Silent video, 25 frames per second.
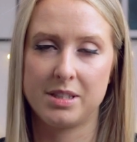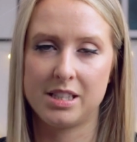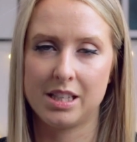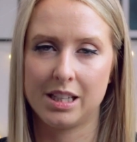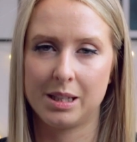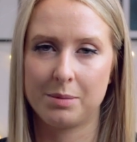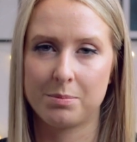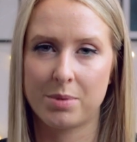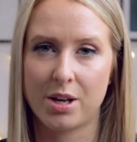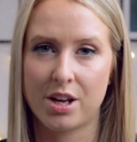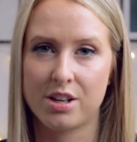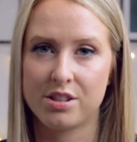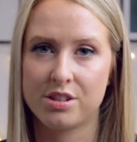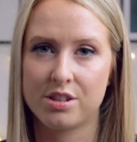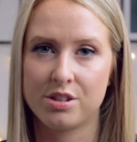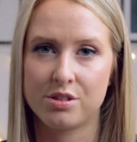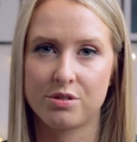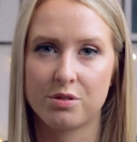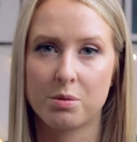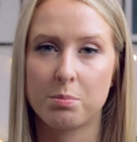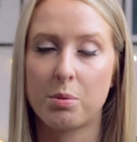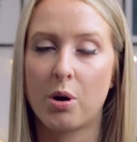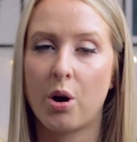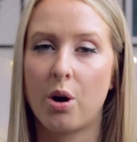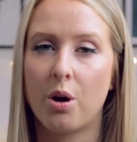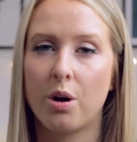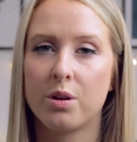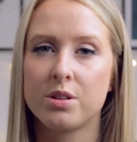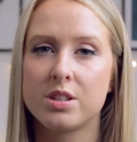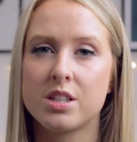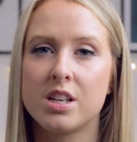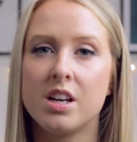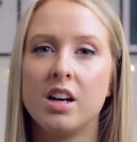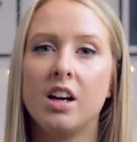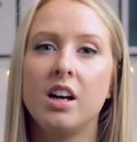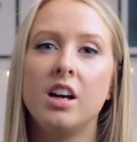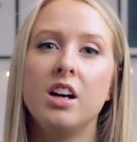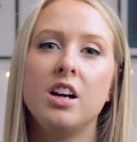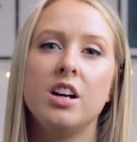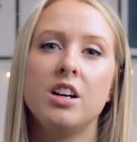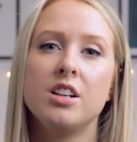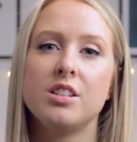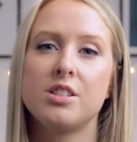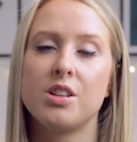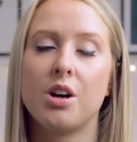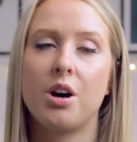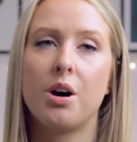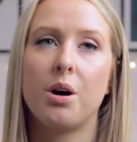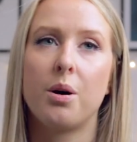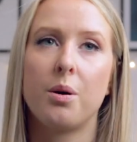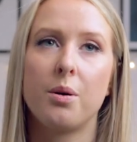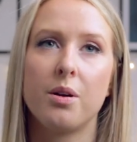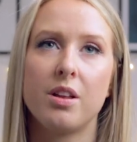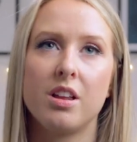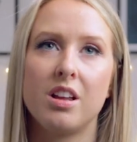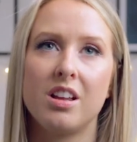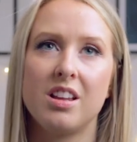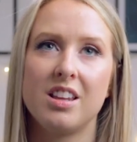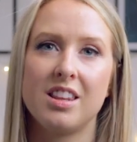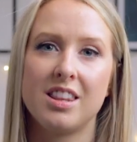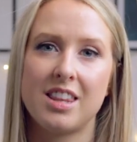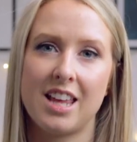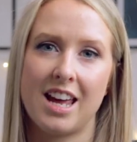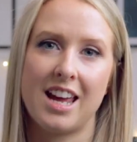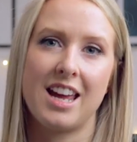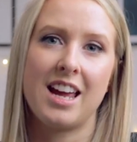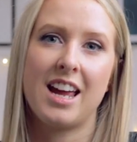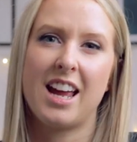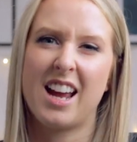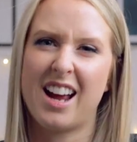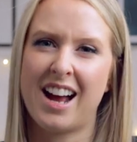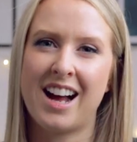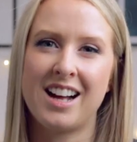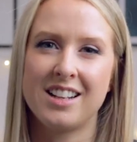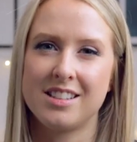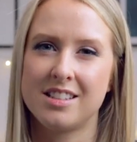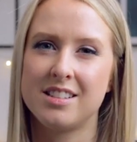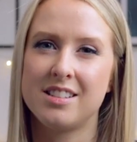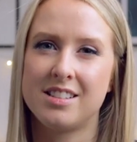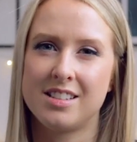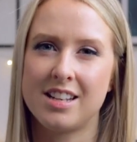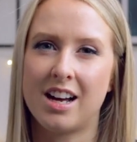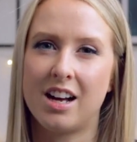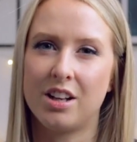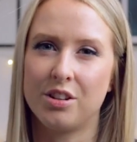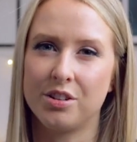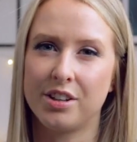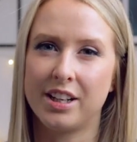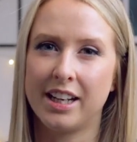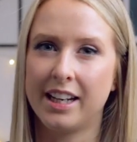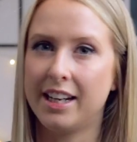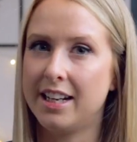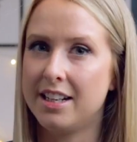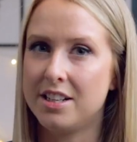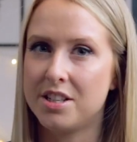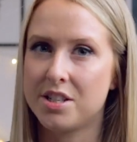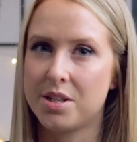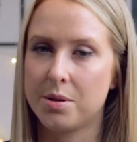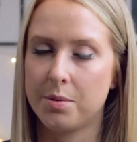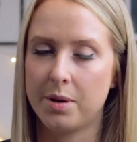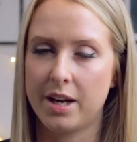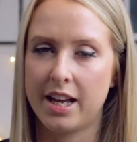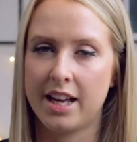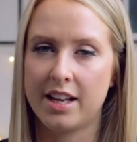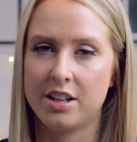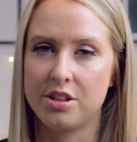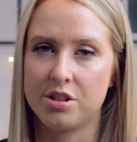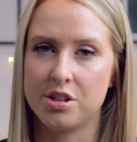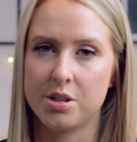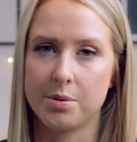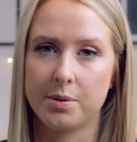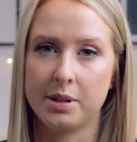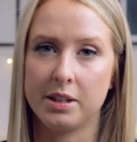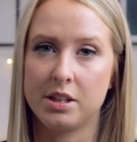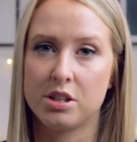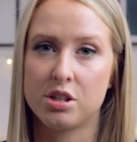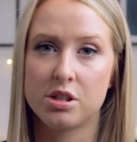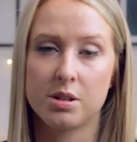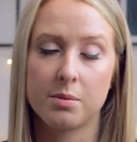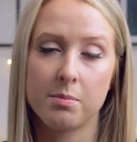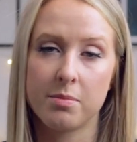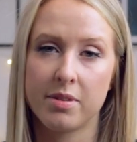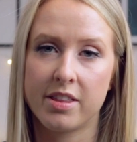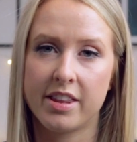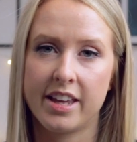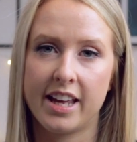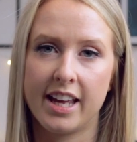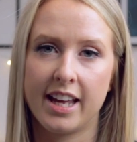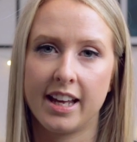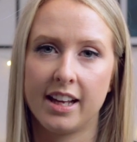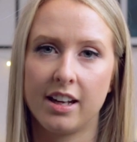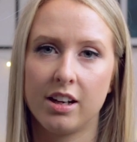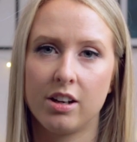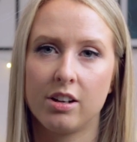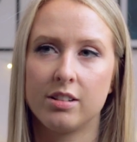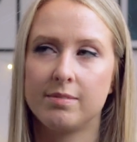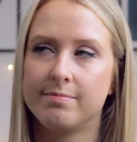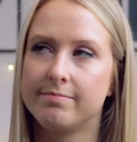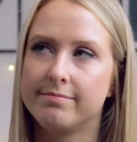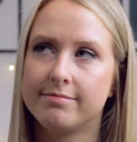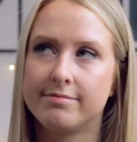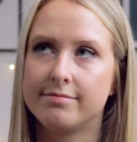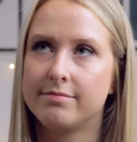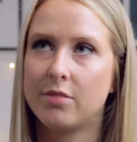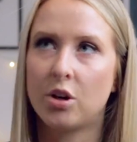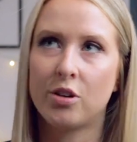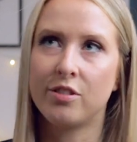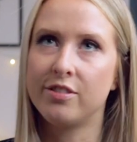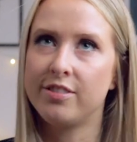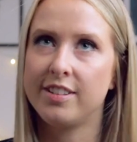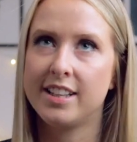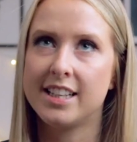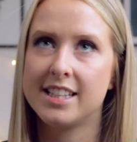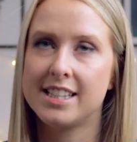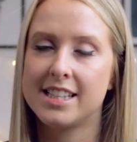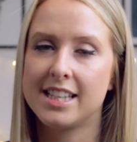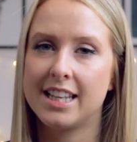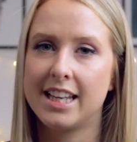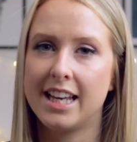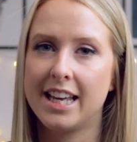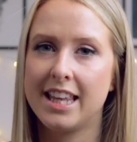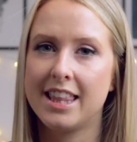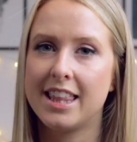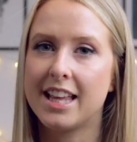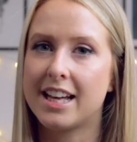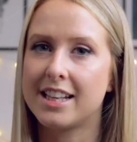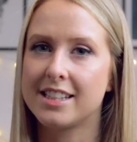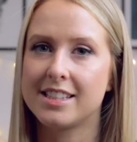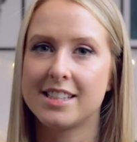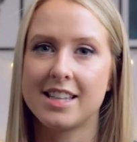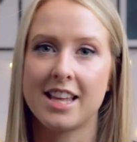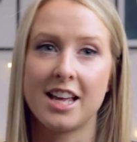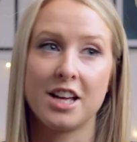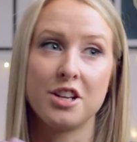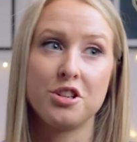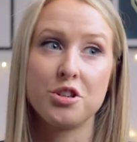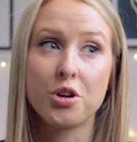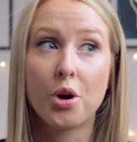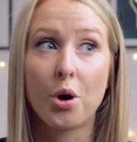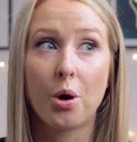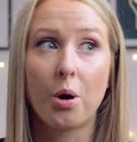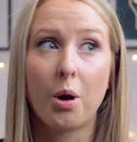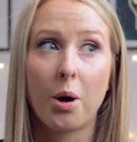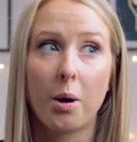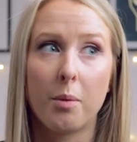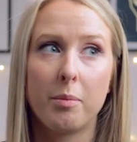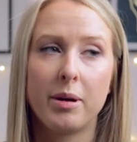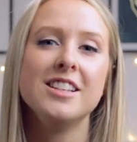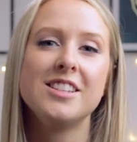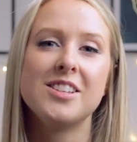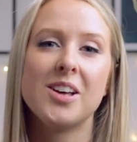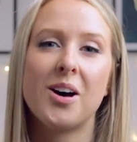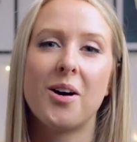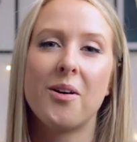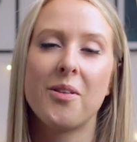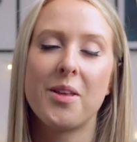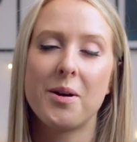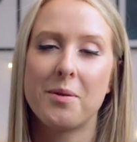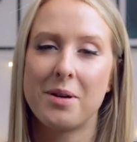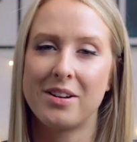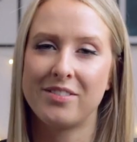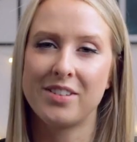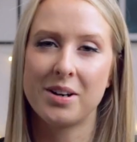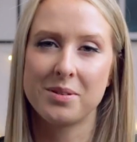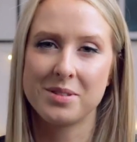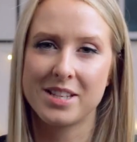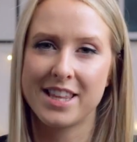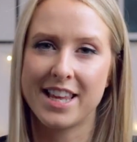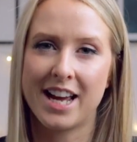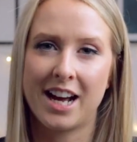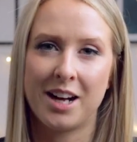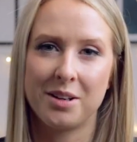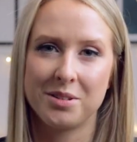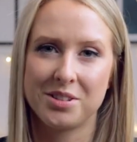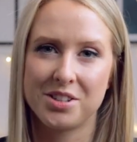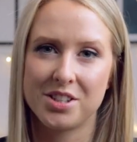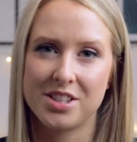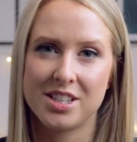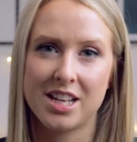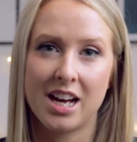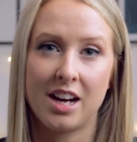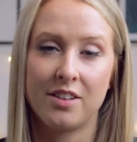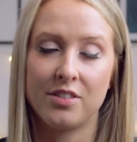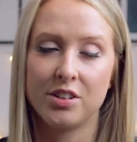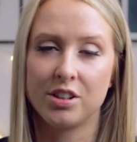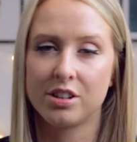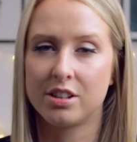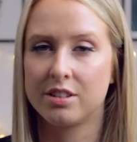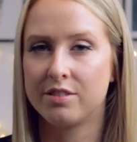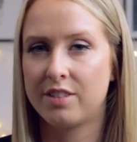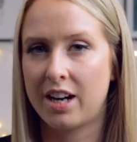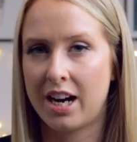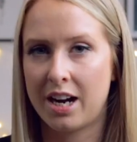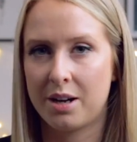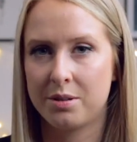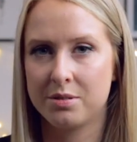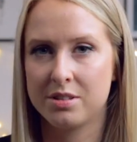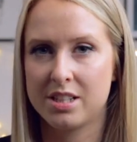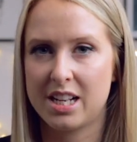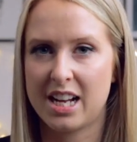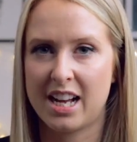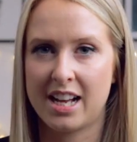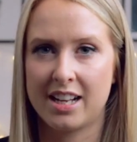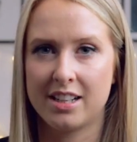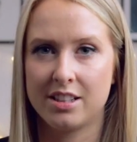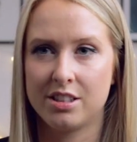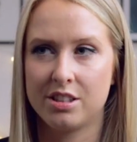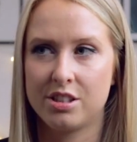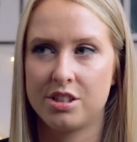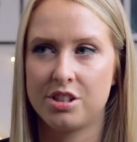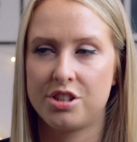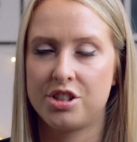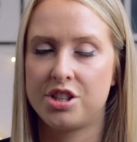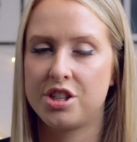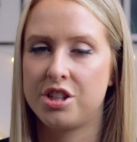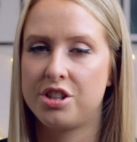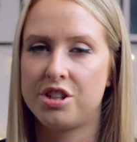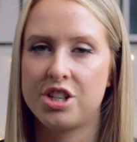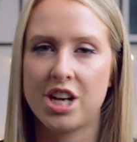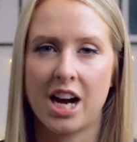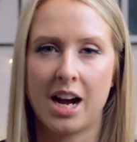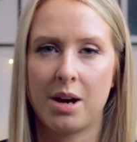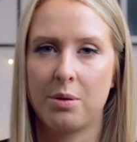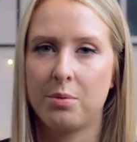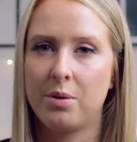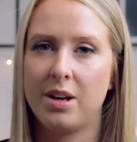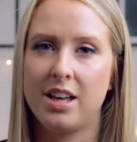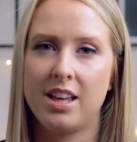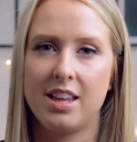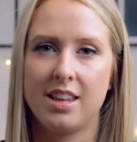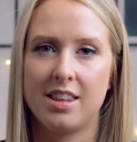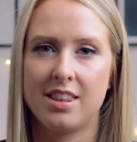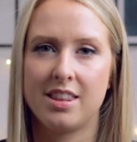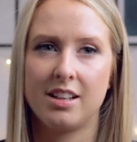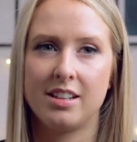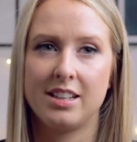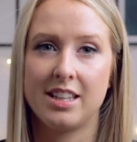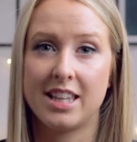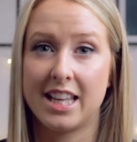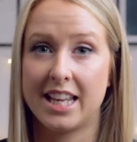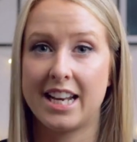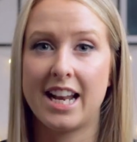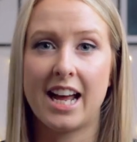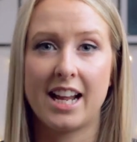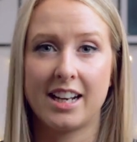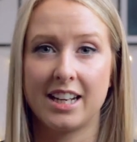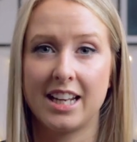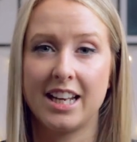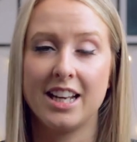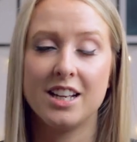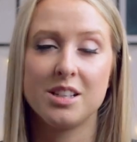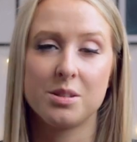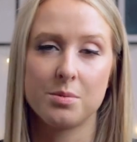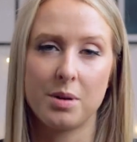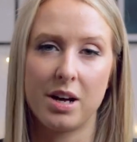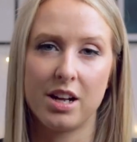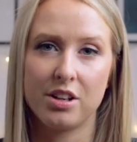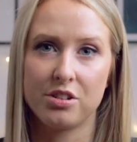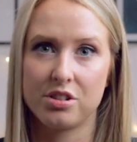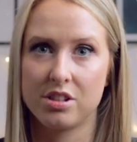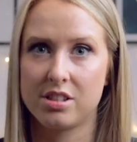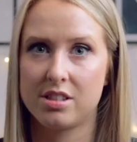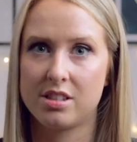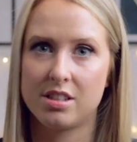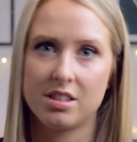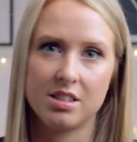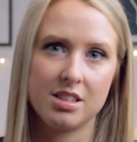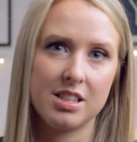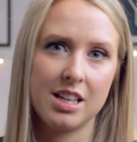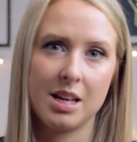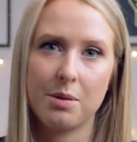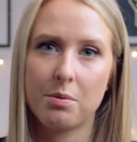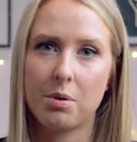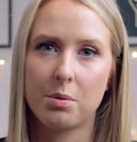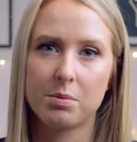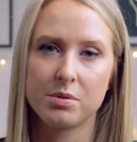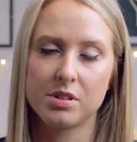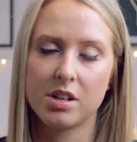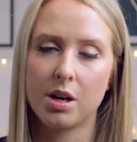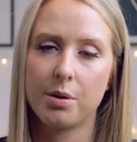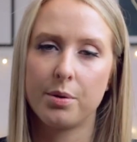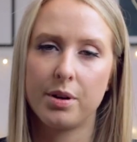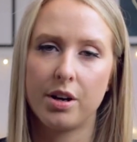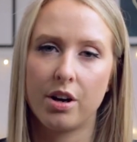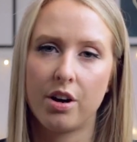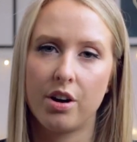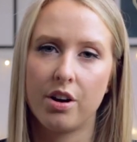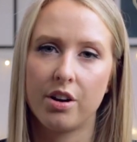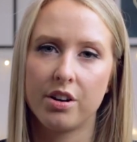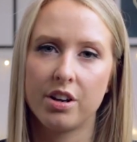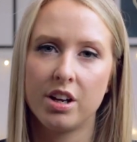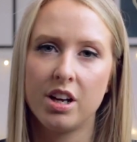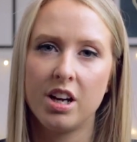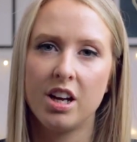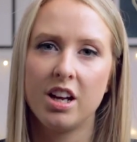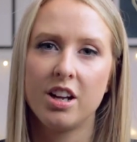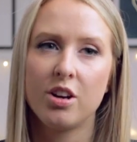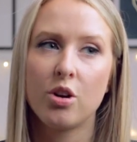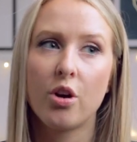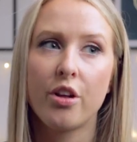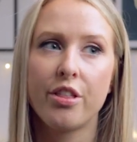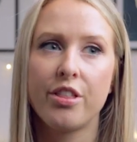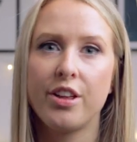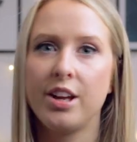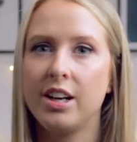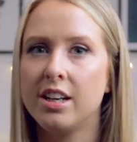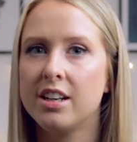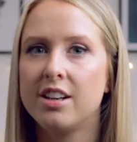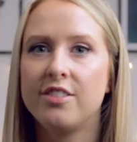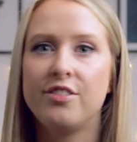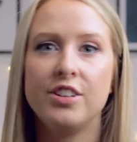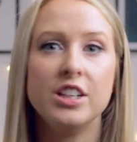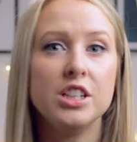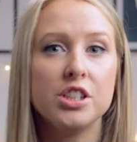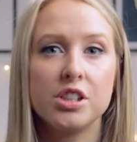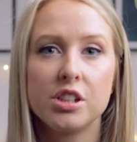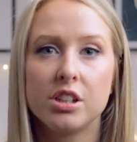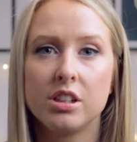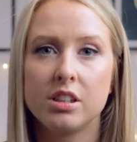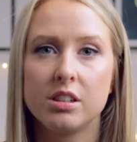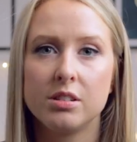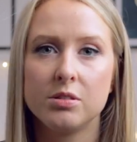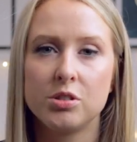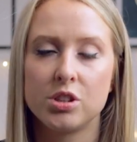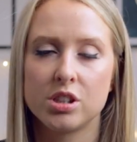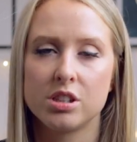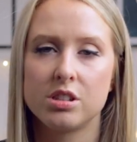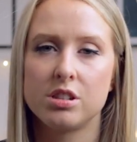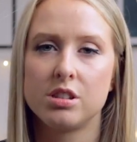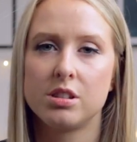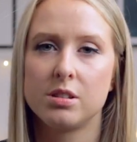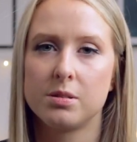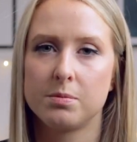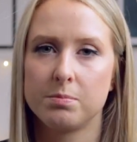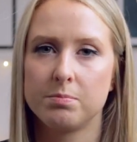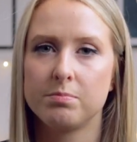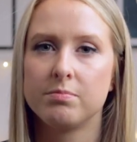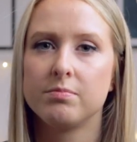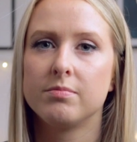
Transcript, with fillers: missing persons report, so they had to start looking into it and doing something. Obviously, that's their job. So they went round to the house just to have a look around and to chat with the nanny as well, just to see what was going on. Nothing official, just